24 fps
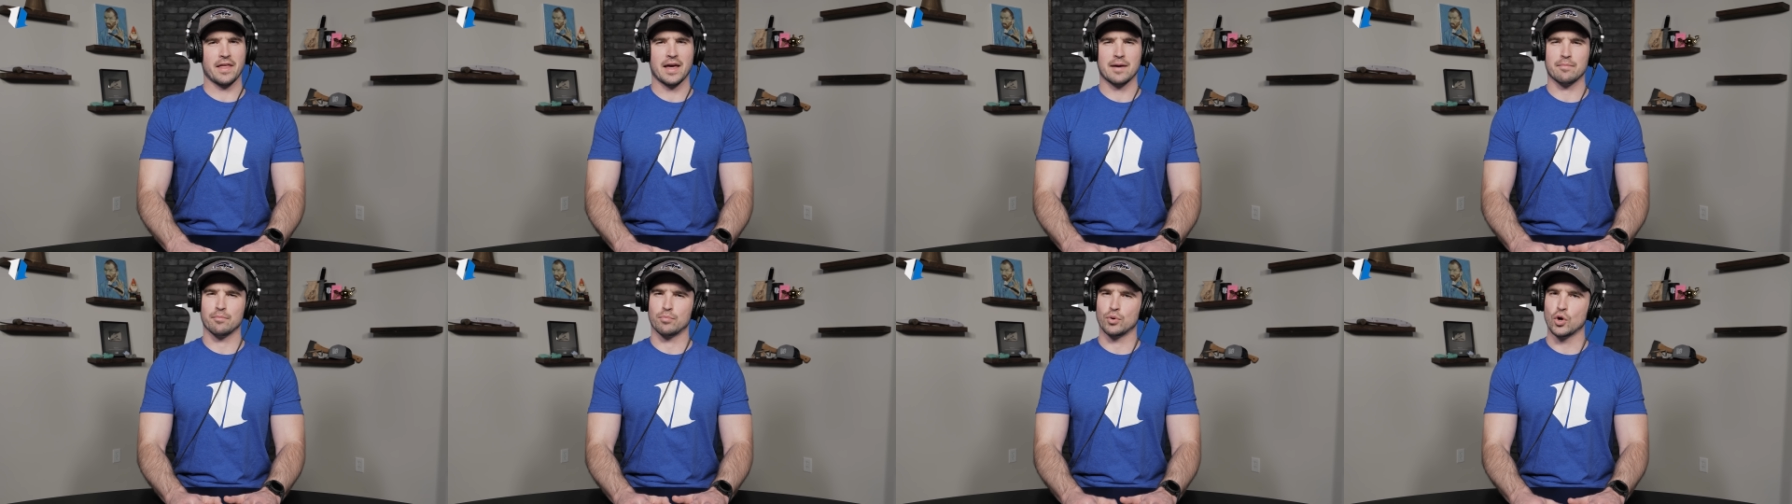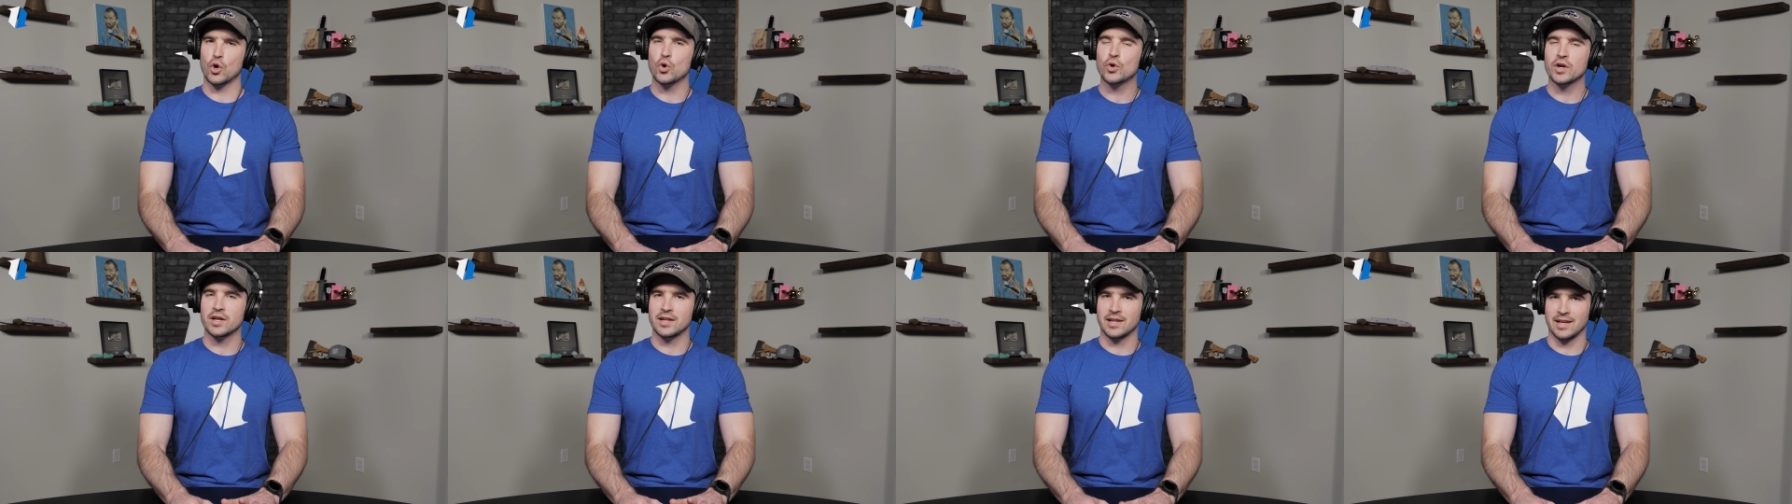that
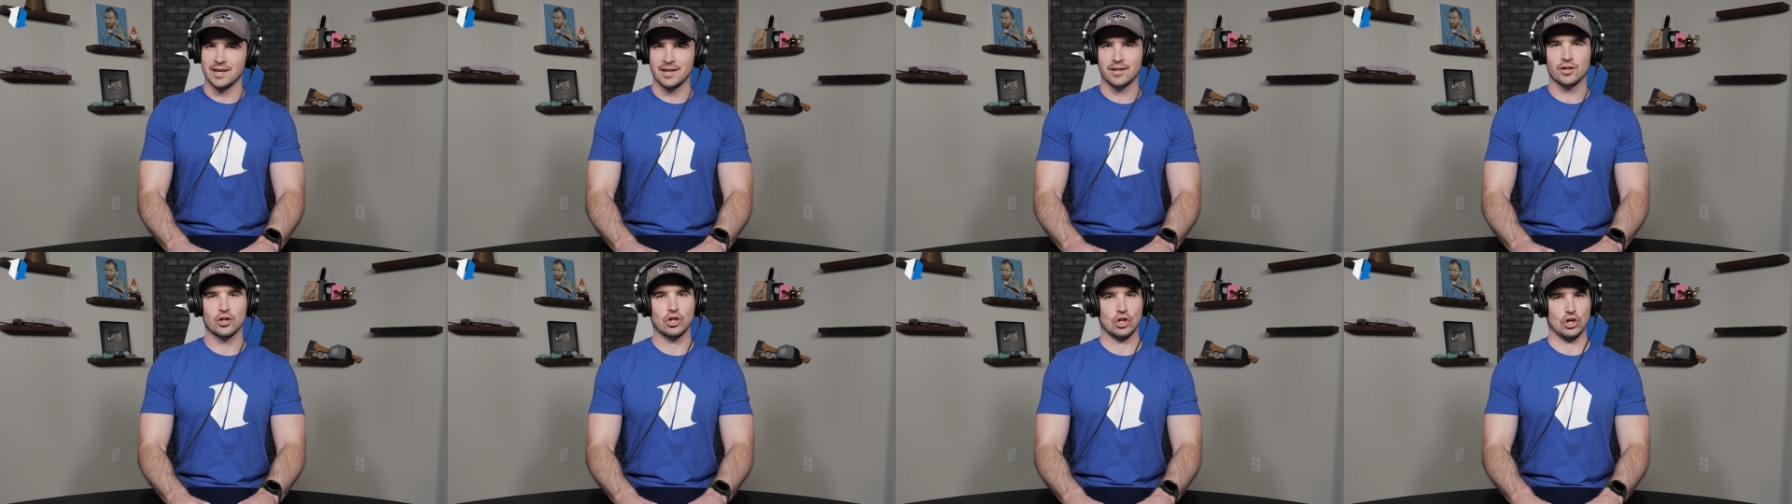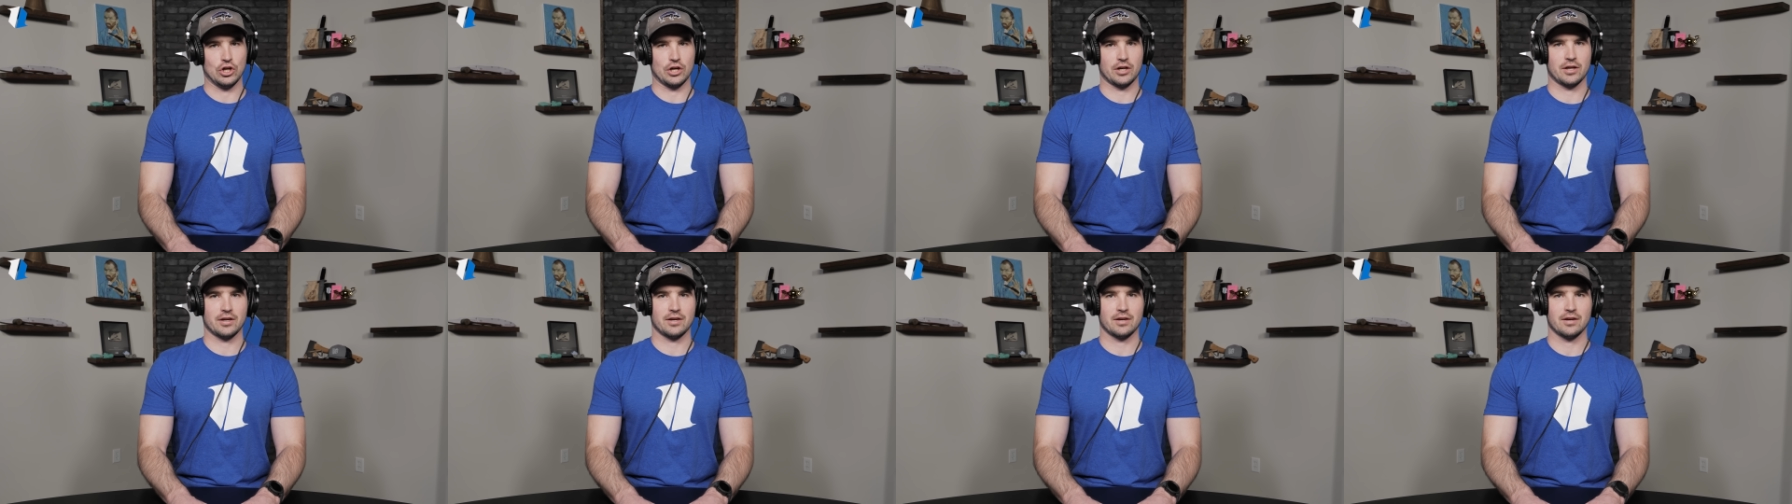broken in
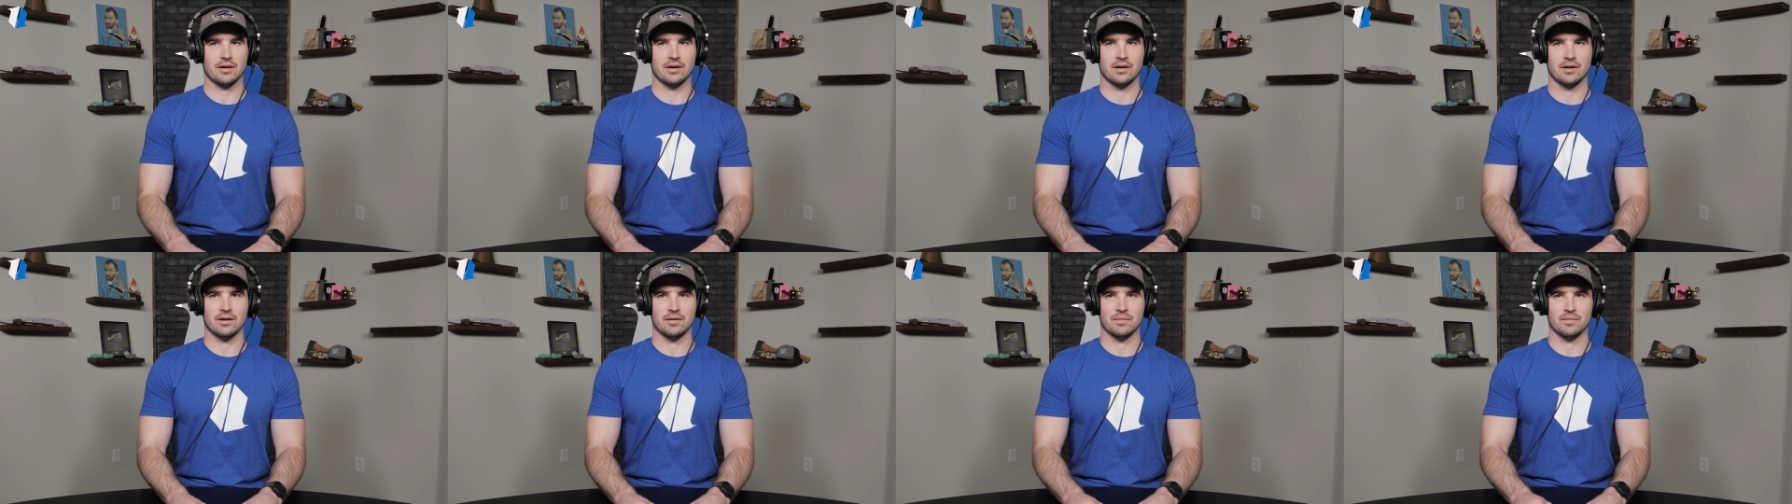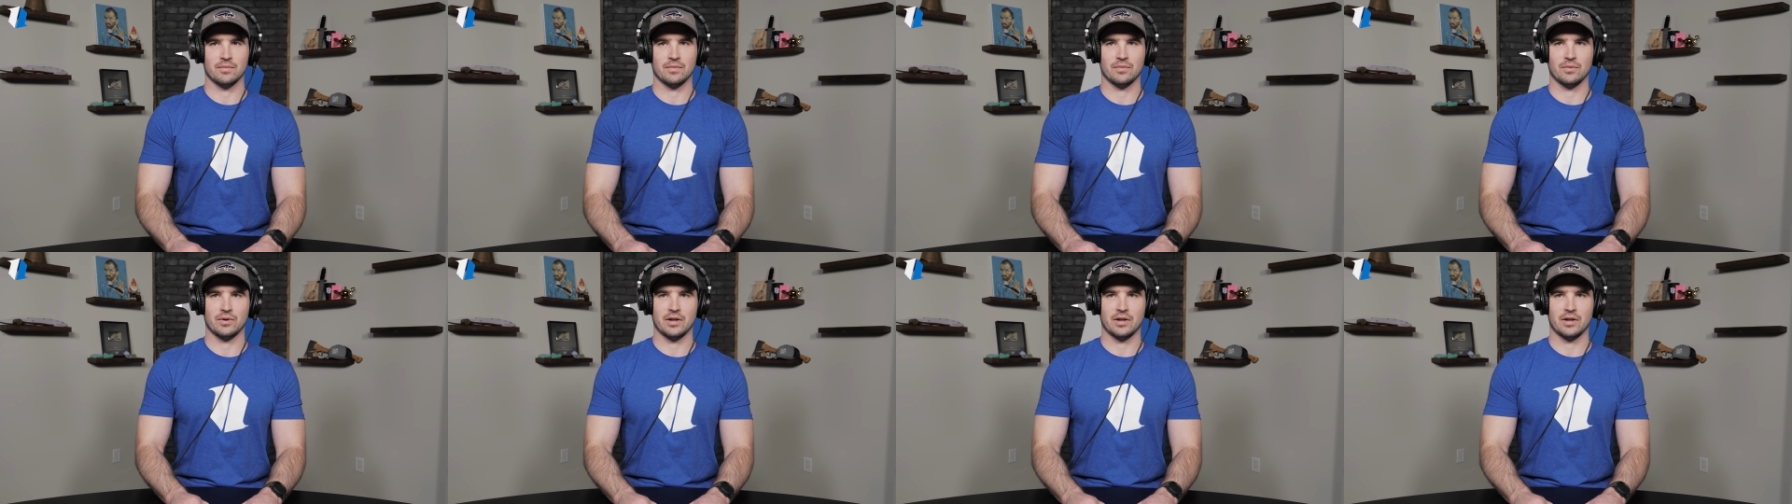look um,